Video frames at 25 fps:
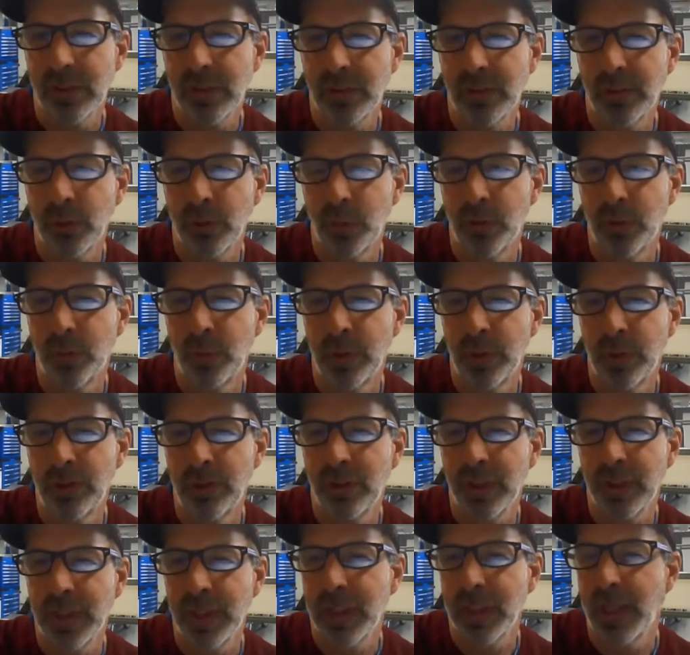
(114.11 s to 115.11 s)
This was
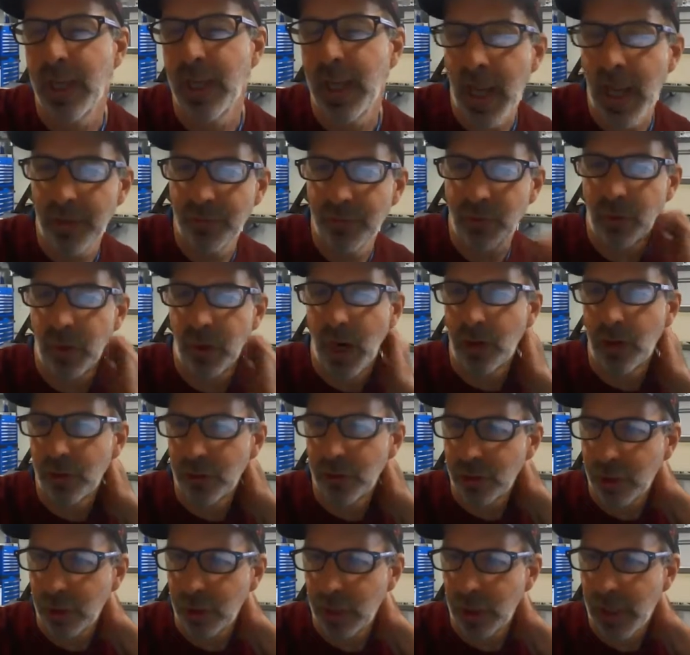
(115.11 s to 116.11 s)
originally an
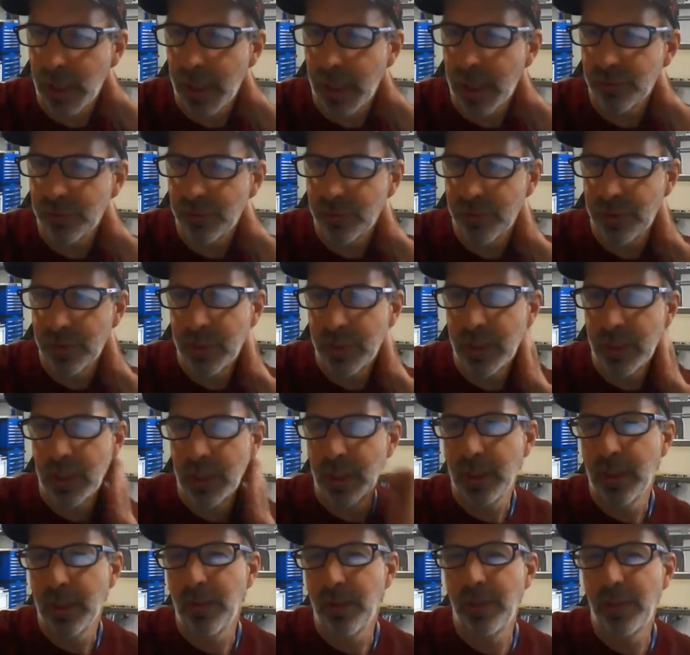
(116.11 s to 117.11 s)
after-hours class
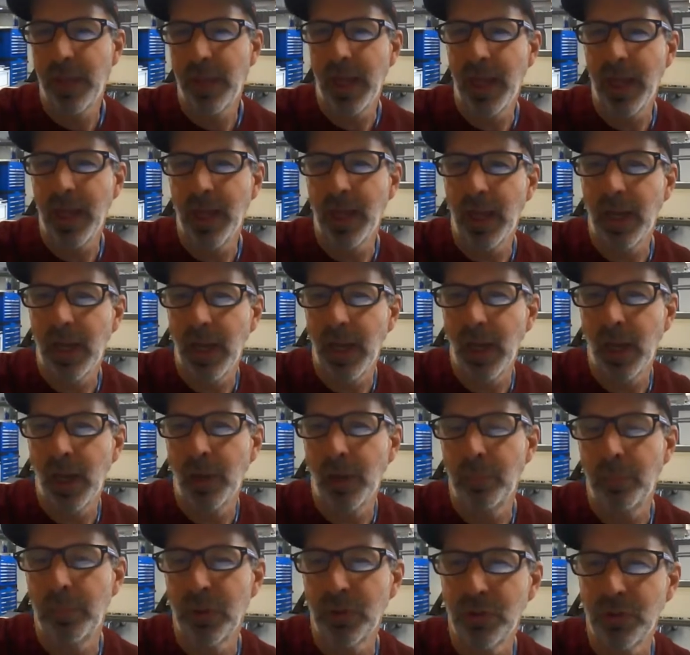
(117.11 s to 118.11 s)
that
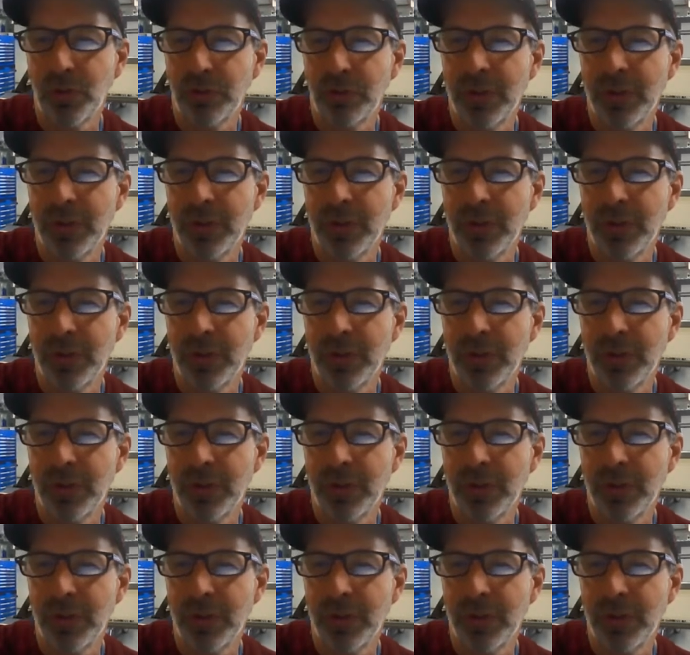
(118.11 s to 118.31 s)
Mr.